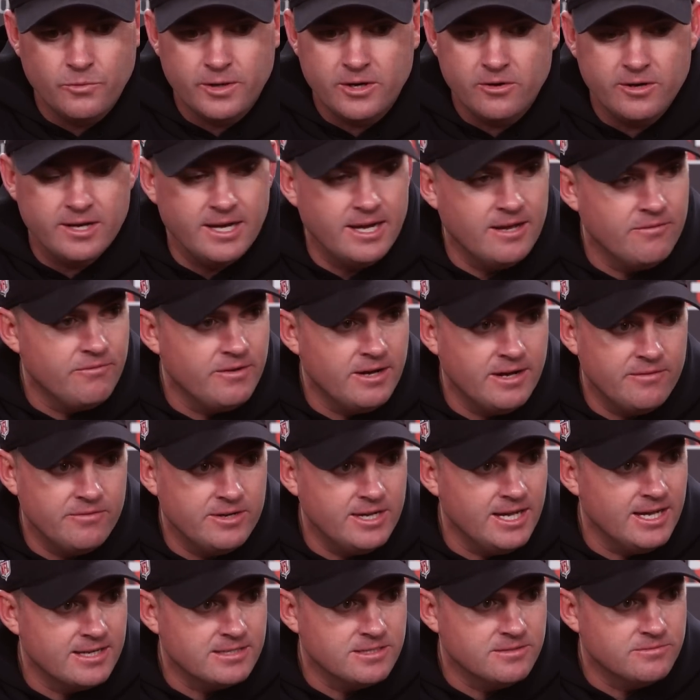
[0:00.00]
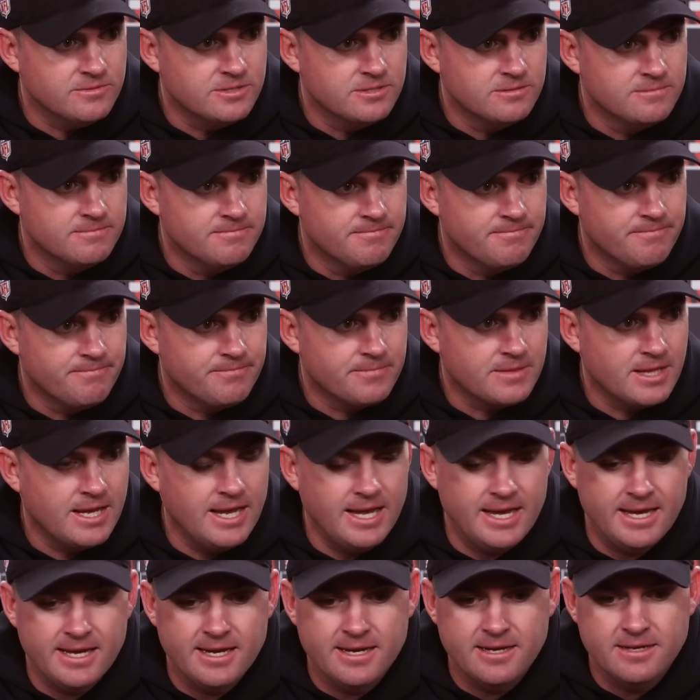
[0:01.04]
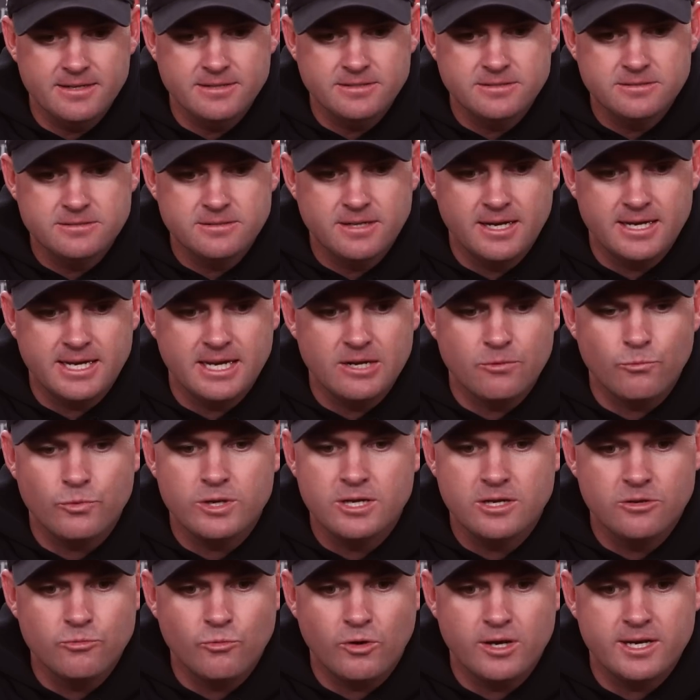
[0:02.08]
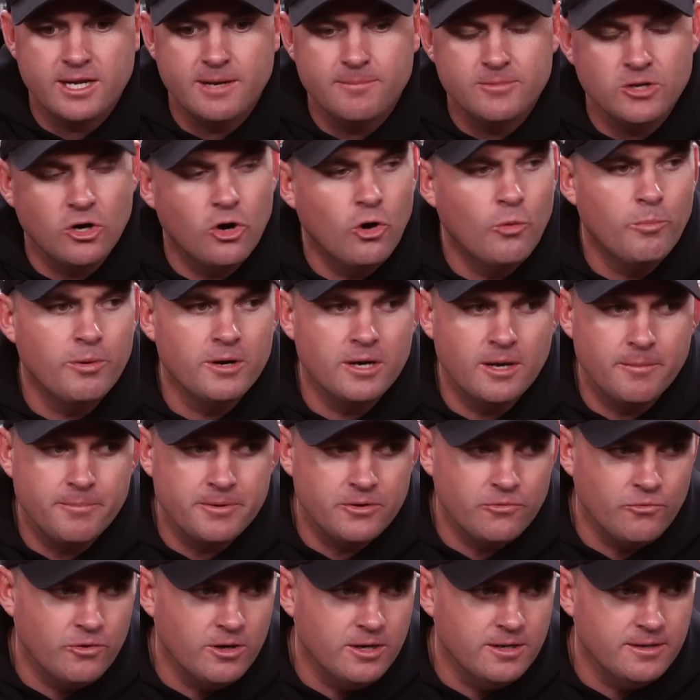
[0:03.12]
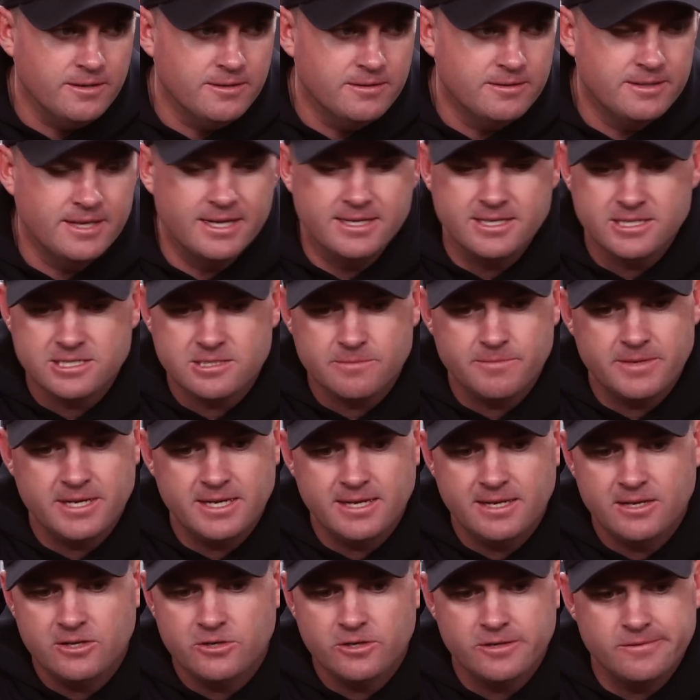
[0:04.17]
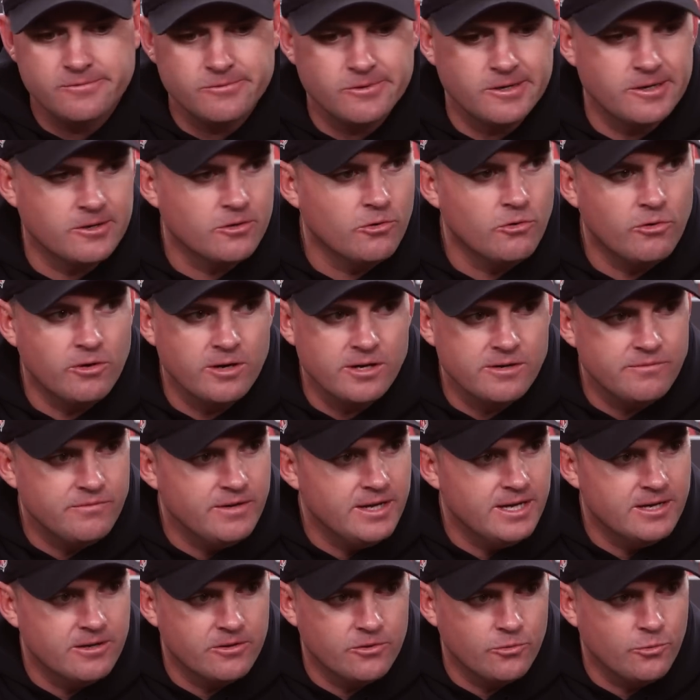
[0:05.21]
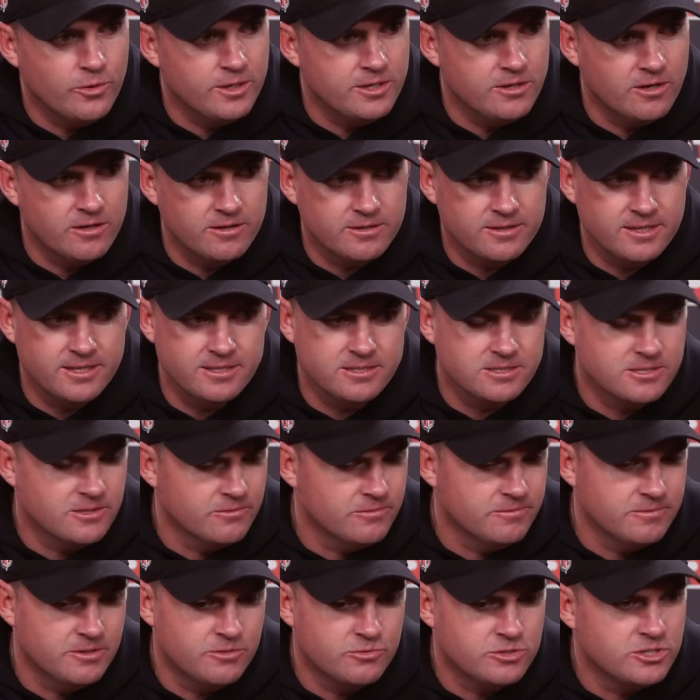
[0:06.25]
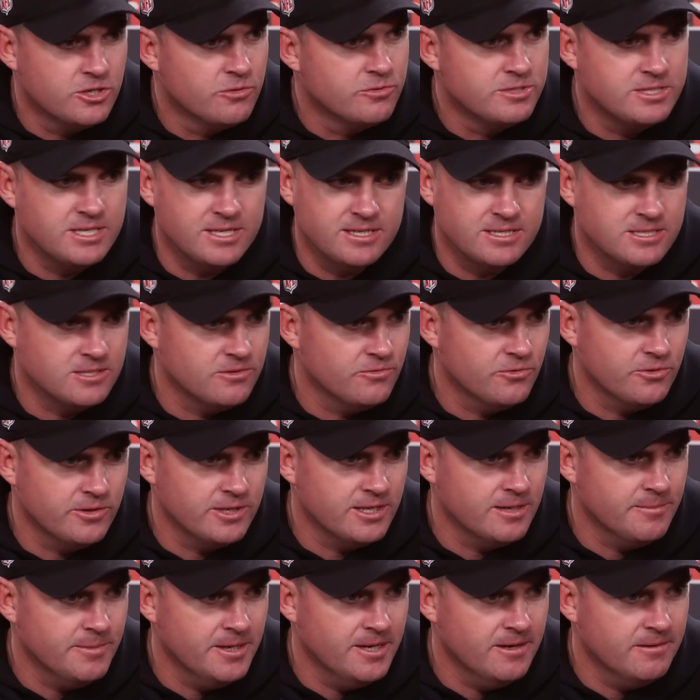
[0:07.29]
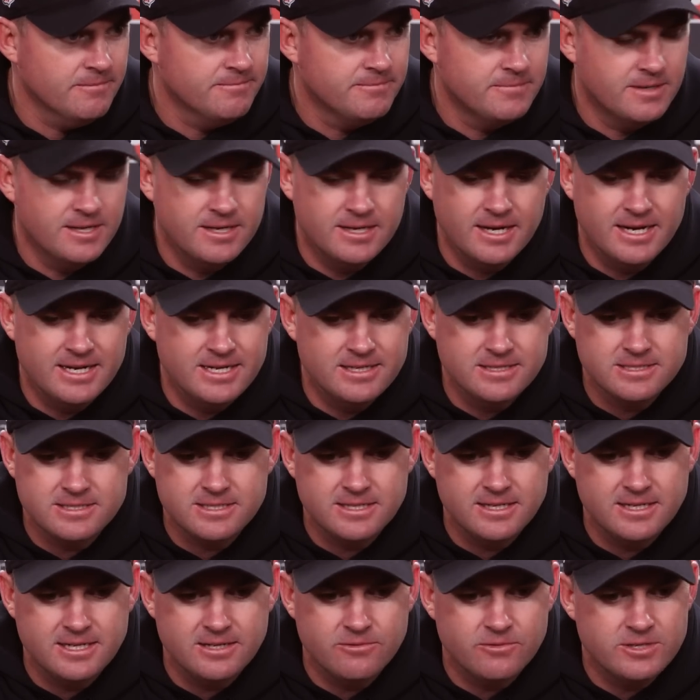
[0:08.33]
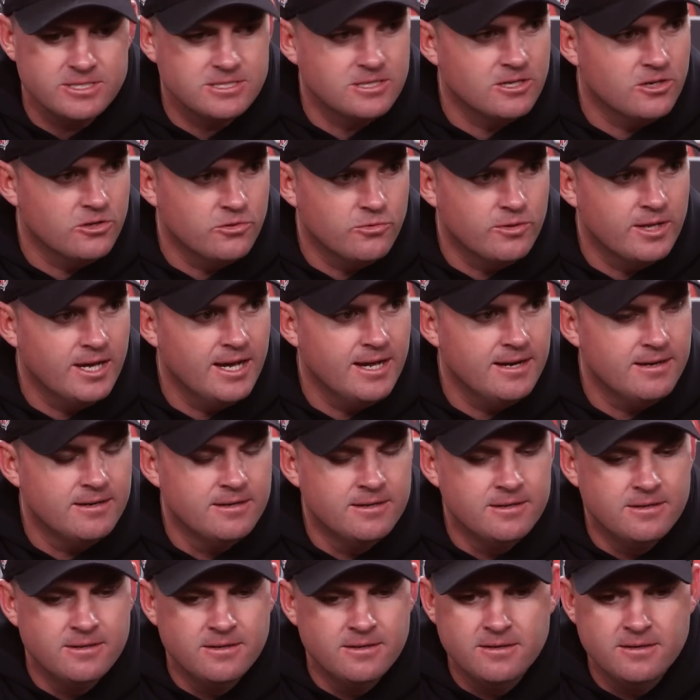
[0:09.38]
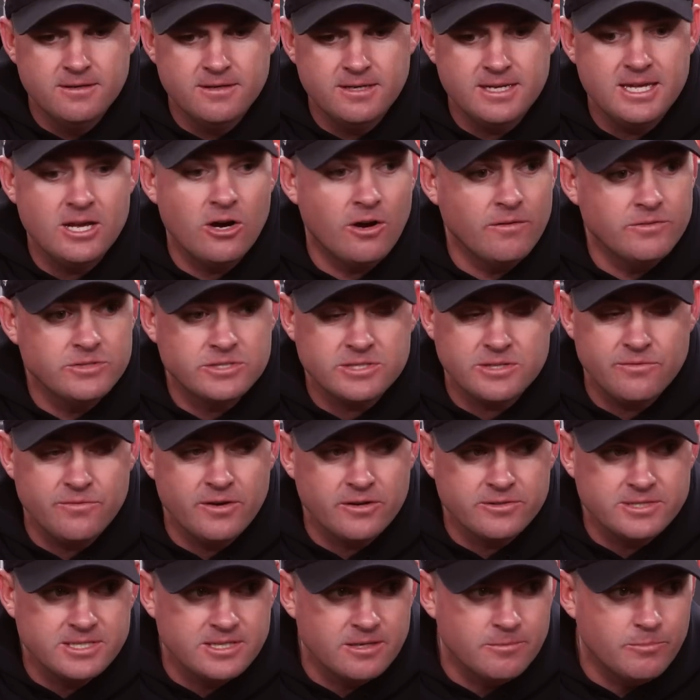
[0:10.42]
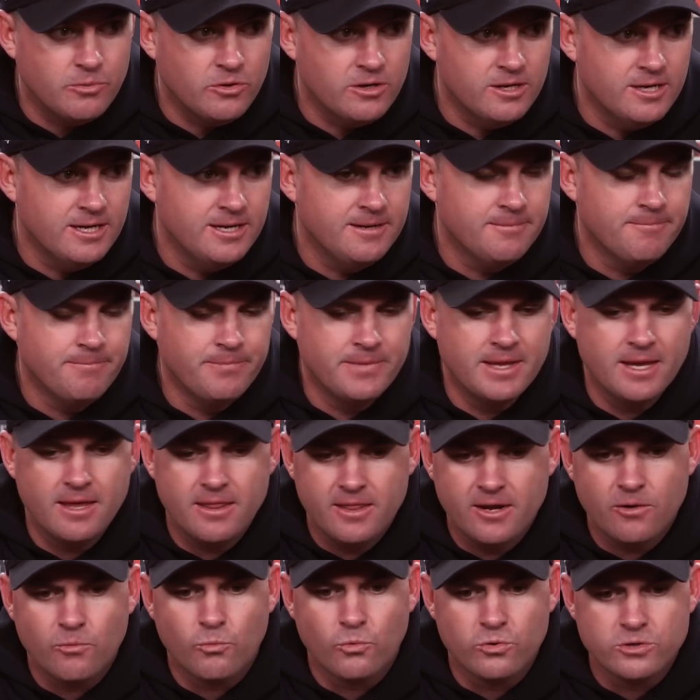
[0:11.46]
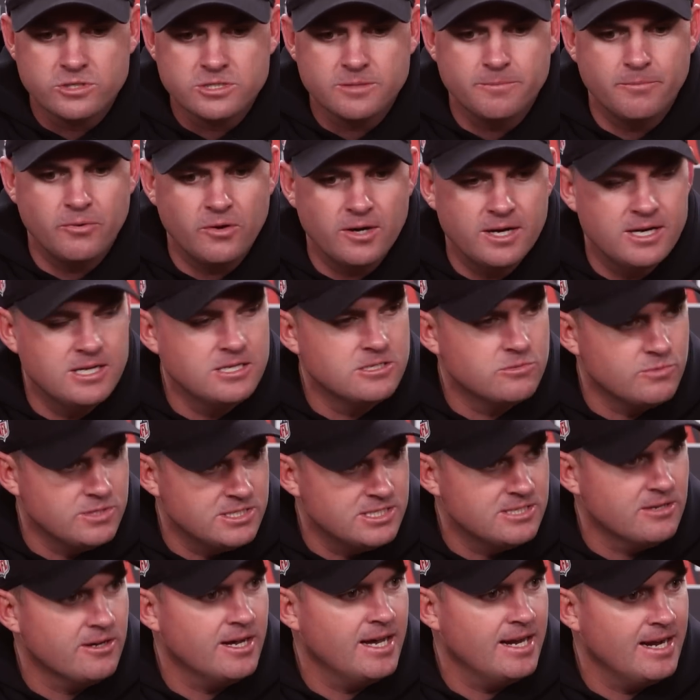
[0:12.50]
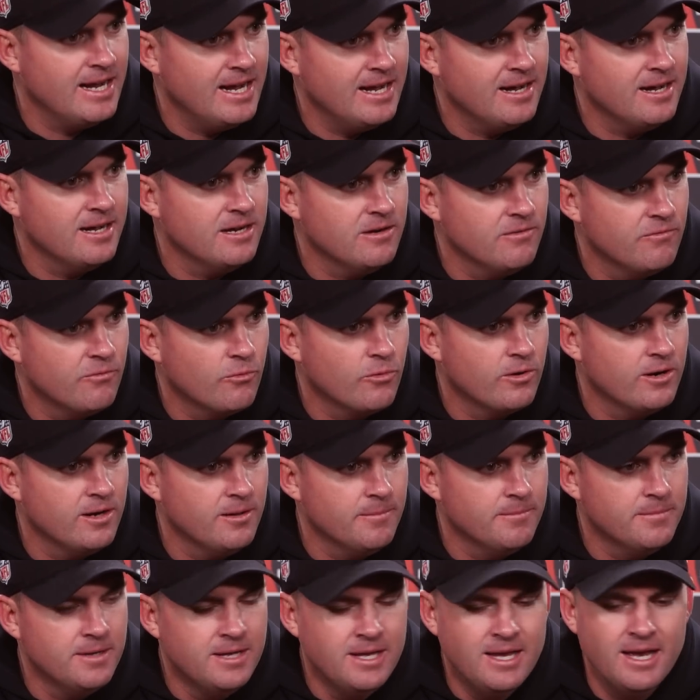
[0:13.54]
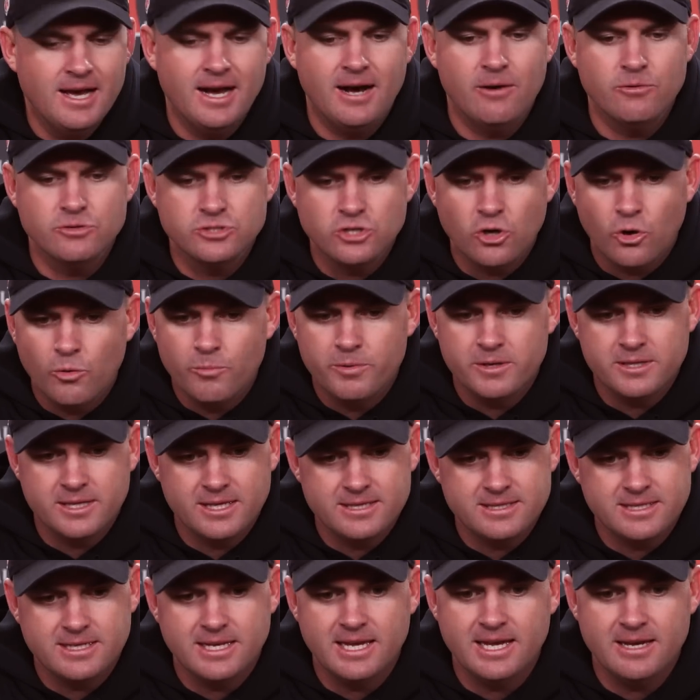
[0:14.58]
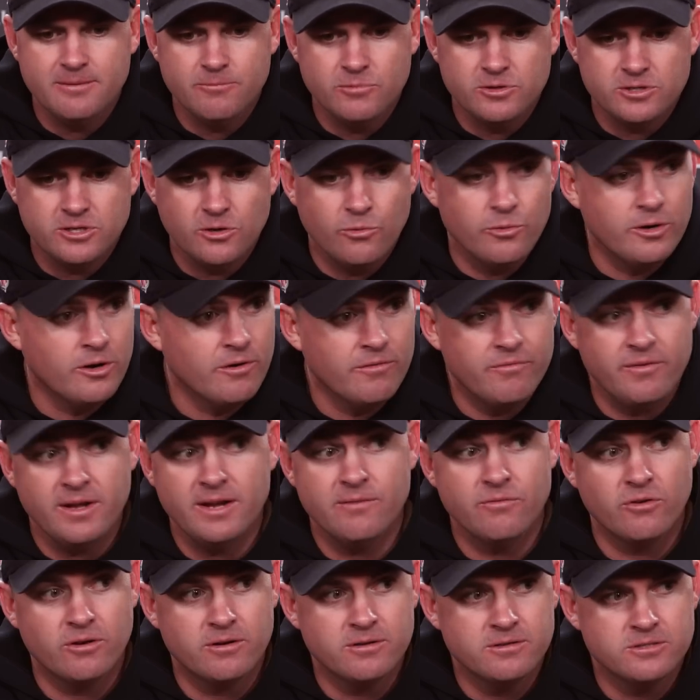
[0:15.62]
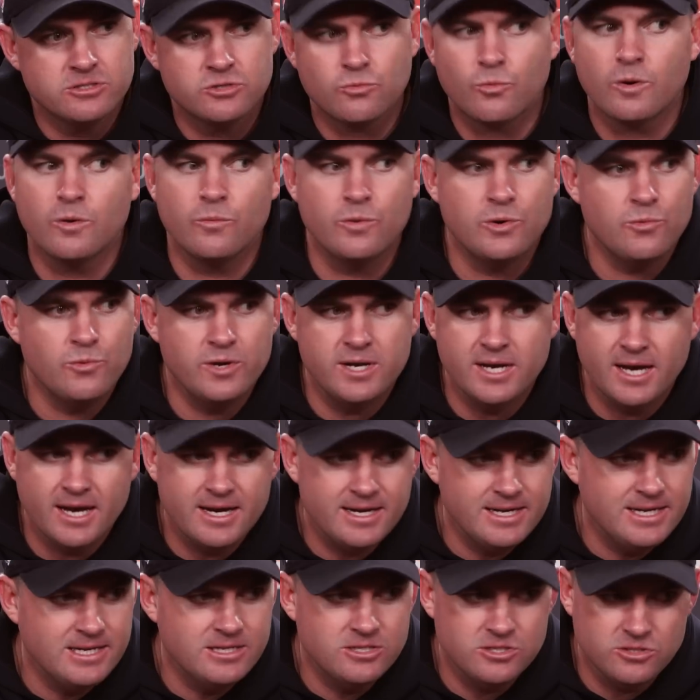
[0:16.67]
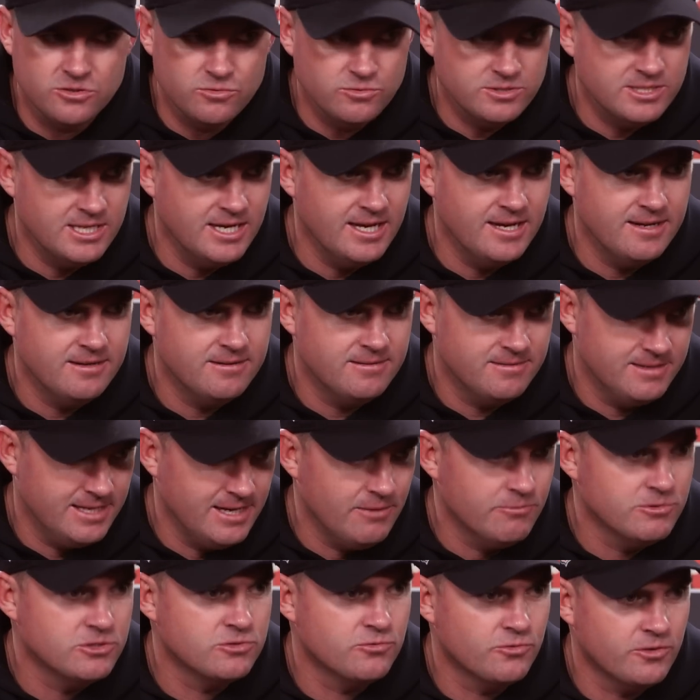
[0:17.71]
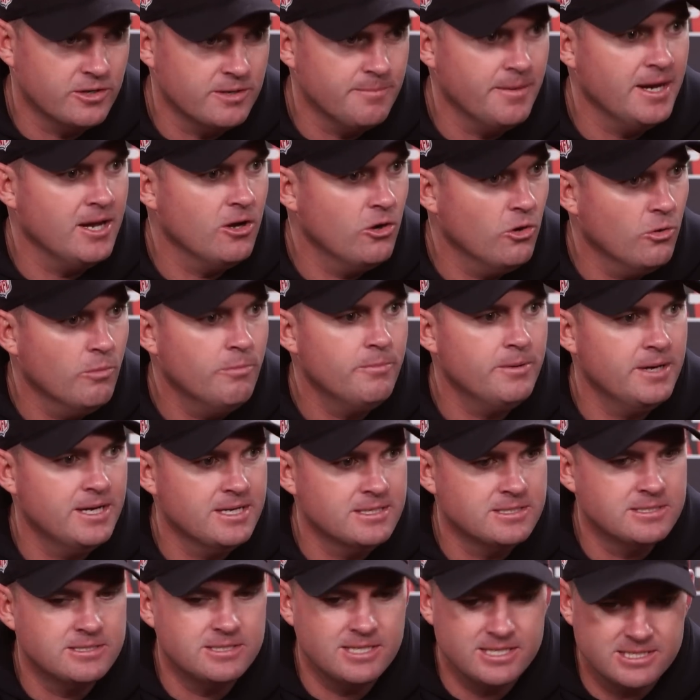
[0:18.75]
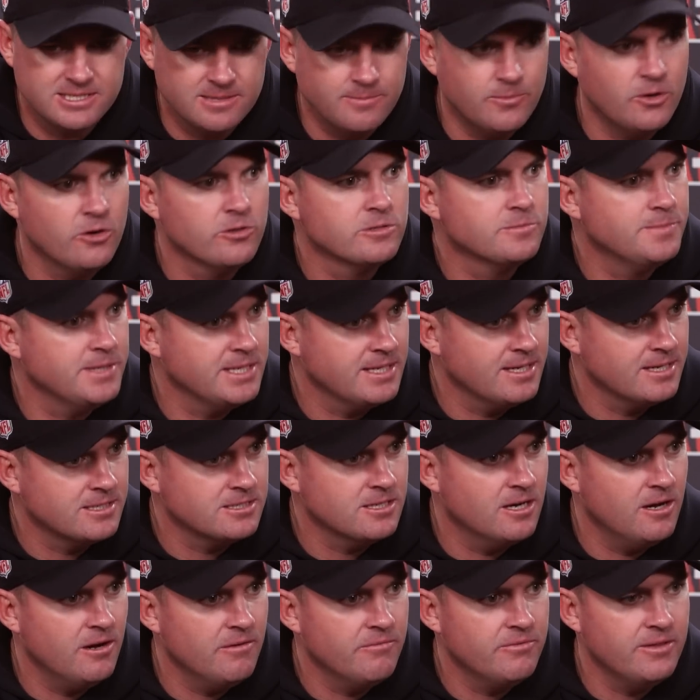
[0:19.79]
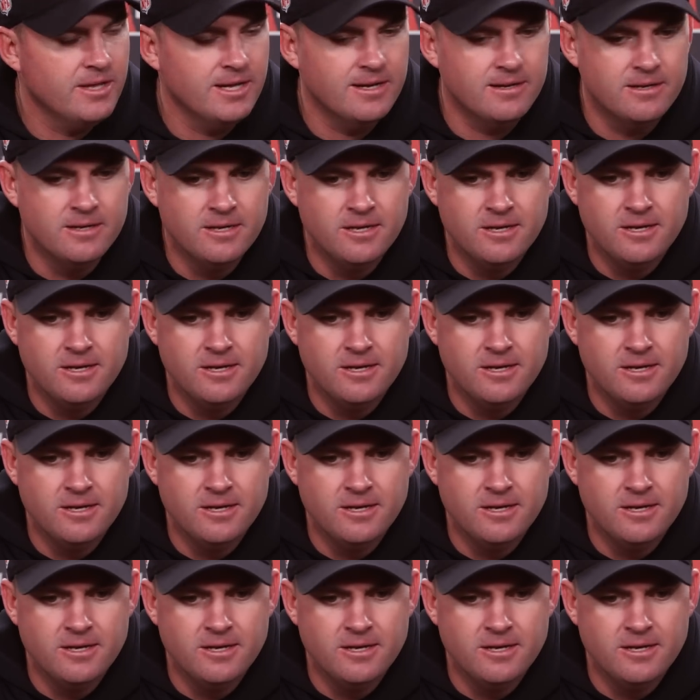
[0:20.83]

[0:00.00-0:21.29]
We already had 5 inactives. And again, we didn't want him to open up and run. That doesn't mean he couldn't run a goal line fade on the 1-yard line. So there was no sense in ruling him out. I didn't see any reason to do that. He obviously felt he could play. There were some plays we still had highlighted for him. I was hoping that the game would go in our favor to where we would not need to use that. That was really my hope as the ball was being kicked off, that